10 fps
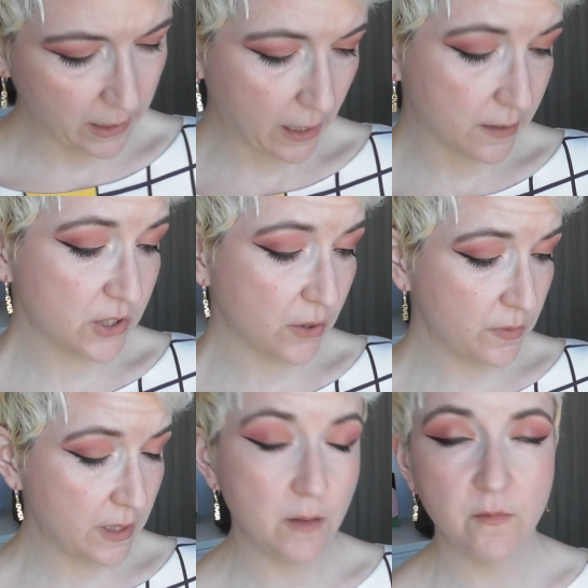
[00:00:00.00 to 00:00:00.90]
yeah, so
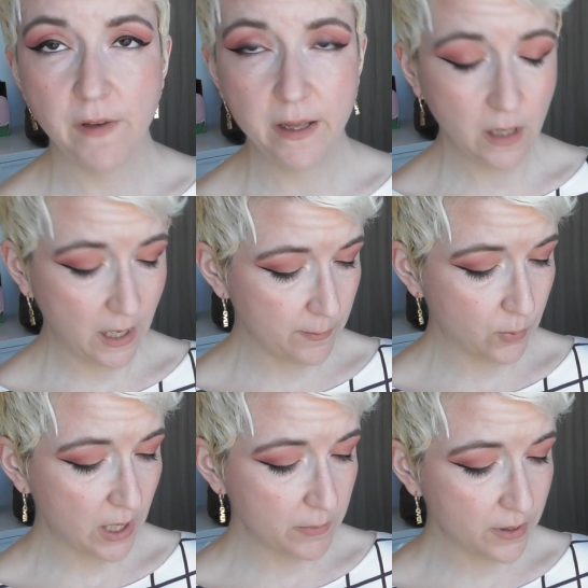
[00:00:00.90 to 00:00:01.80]
the Veil eye
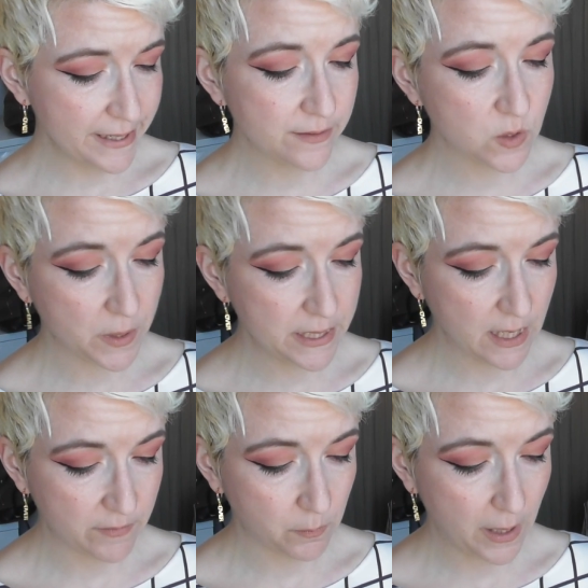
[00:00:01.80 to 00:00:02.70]
primer is
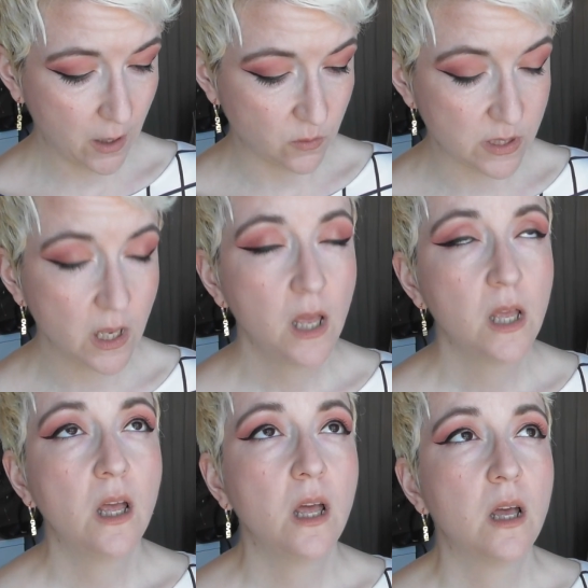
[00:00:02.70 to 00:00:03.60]
27 pounds.
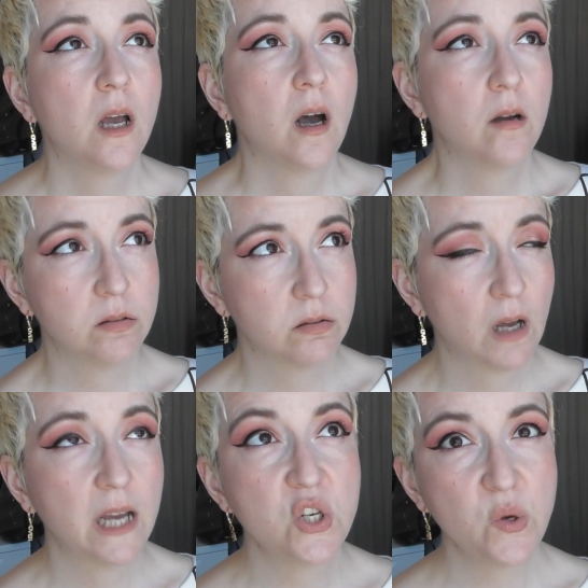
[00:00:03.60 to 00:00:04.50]

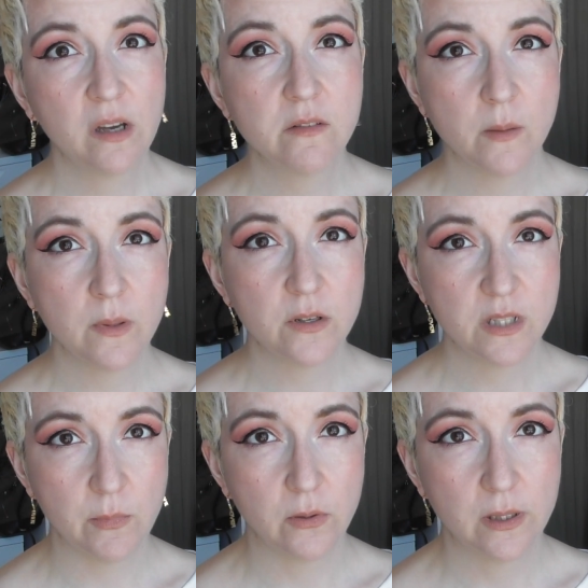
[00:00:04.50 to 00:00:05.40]
I do have some that are
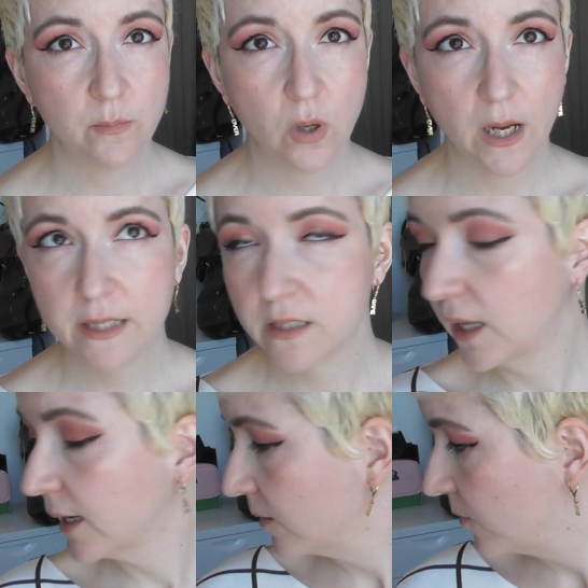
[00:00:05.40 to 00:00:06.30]
similarly priced,
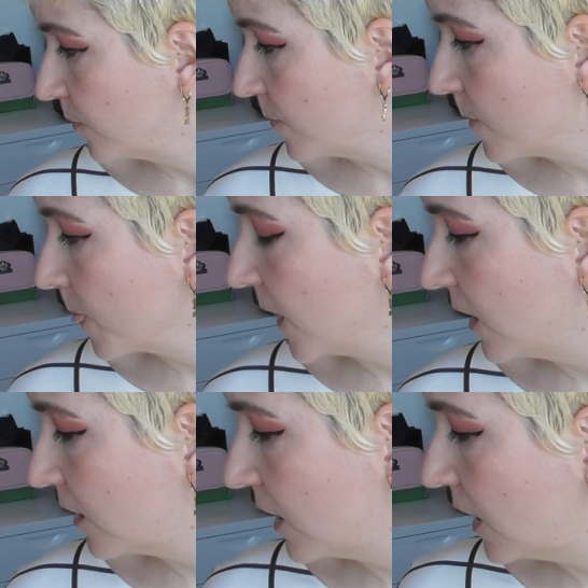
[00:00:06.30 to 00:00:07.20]
like
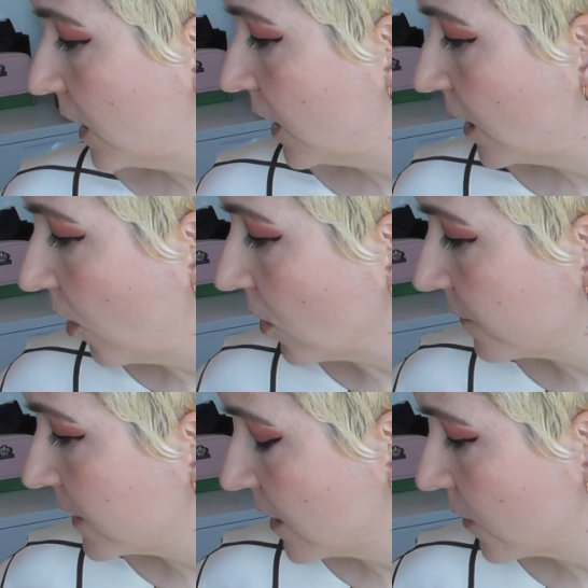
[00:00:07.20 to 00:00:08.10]
all of
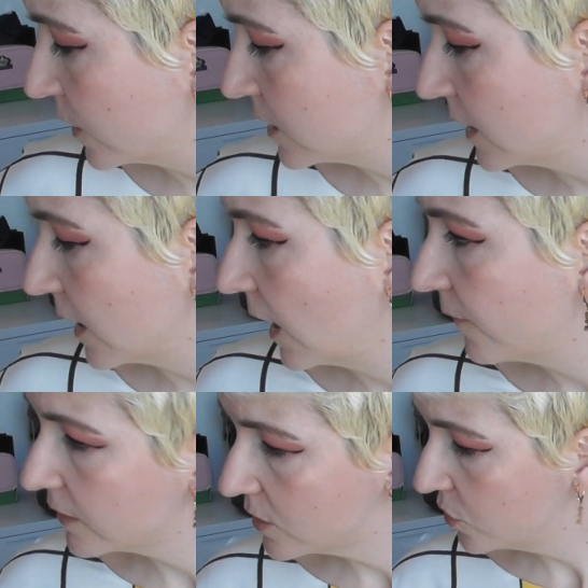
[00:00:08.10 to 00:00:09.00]
these other ones. Like I have
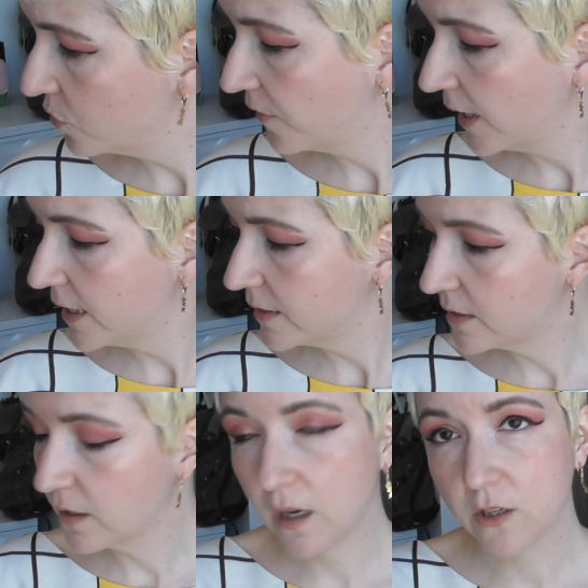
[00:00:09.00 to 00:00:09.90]
this Too
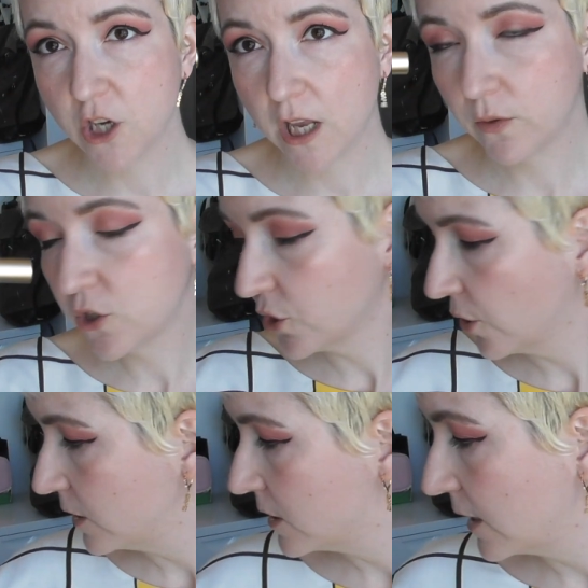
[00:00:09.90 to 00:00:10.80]
Faced Shadow
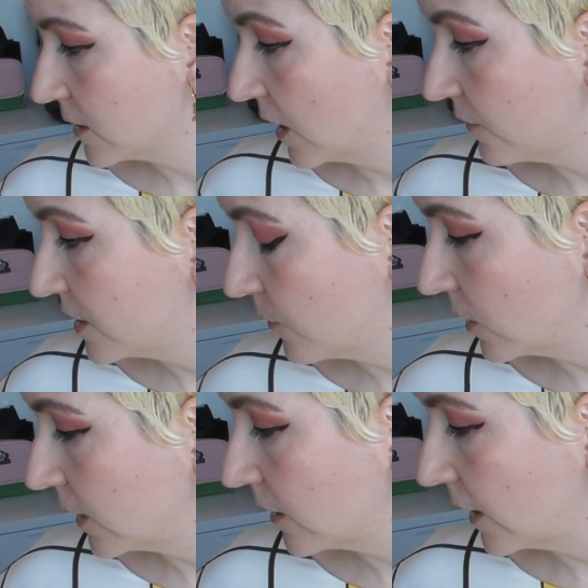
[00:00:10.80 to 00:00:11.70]
Insurance, that's kind of
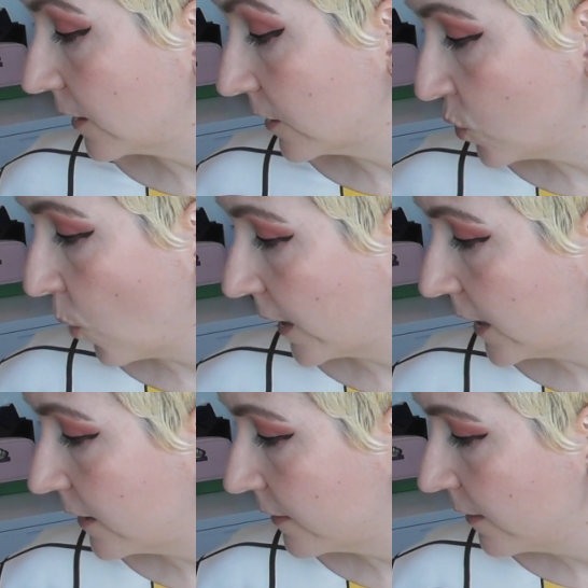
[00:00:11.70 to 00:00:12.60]
similarly, I don't know,
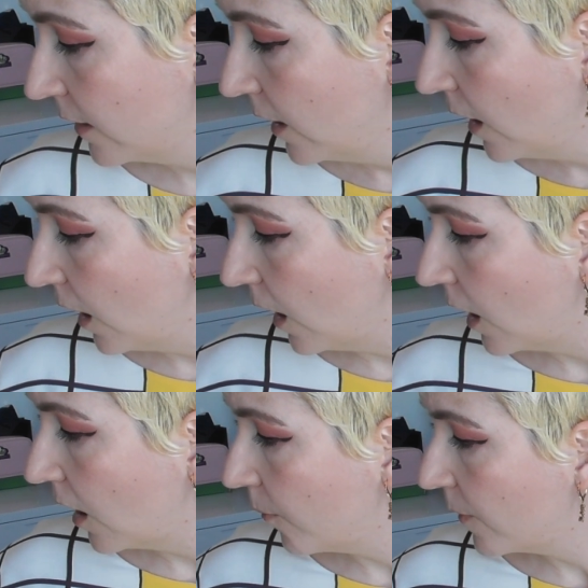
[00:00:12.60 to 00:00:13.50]
20s.
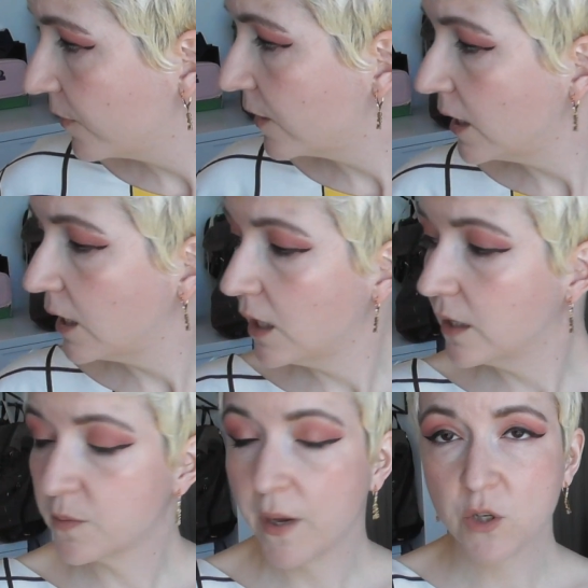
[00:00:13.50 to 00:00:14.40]
The
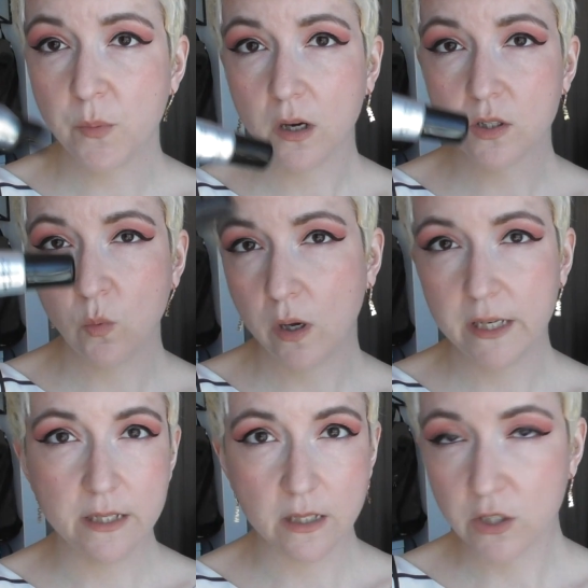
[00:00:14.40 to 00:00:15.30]
Smashbox one
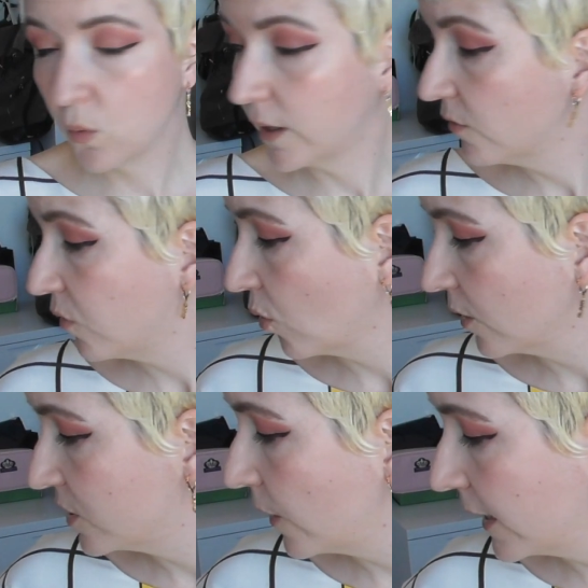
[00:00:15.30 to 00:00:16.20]
is like 24,
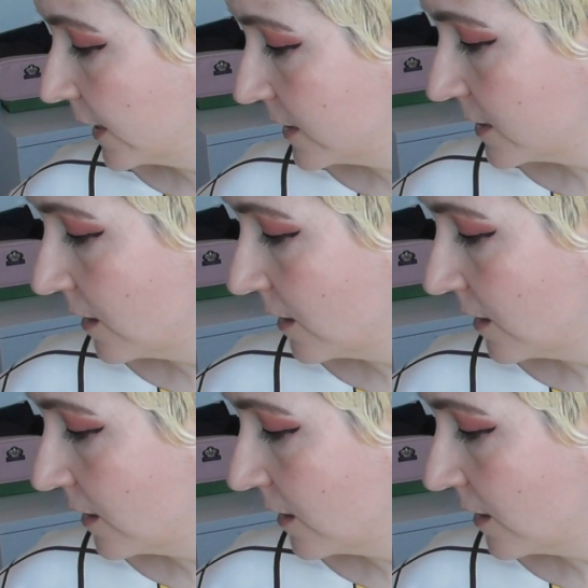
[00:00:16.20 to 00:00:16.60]
so I guess it's